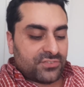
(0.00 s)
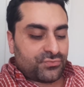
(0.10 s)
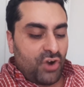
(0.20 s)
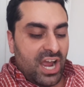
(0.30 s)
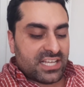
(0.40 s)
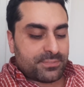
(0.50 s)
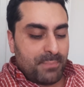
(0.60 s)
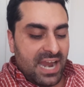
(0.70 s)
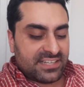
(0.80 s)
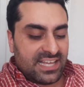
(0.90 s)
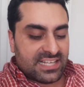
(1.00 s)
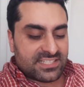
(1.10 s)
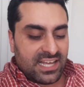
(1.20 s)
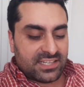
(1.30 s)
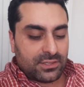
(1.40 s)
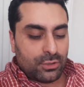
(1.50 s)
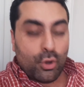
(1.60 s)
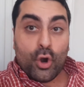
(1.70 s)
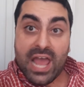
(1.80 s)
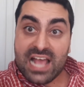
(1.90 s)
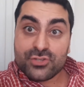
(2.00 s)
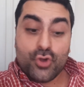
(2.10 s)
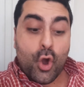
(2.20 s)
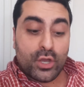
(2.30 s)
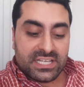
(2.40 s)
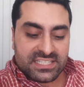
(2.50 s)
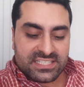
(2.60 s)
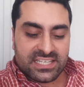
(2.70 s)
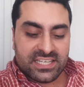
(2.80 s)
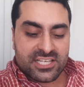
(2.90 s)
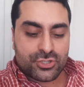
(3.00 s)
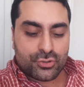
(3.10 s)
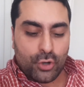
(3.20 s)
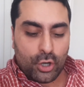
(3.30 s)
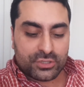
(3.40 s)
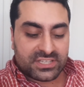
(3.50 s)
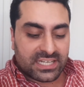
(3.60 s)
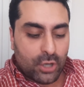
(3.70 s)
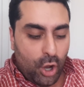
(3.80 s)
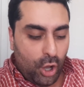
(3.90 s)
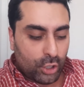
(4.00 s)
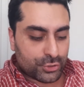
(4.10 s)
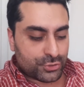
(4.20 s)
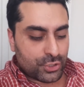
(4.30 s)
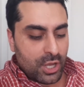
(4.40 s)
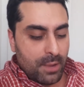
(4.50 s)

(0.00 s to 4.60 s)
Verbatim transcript: Vice Mertens and Lorenzo Insigne scored the goals.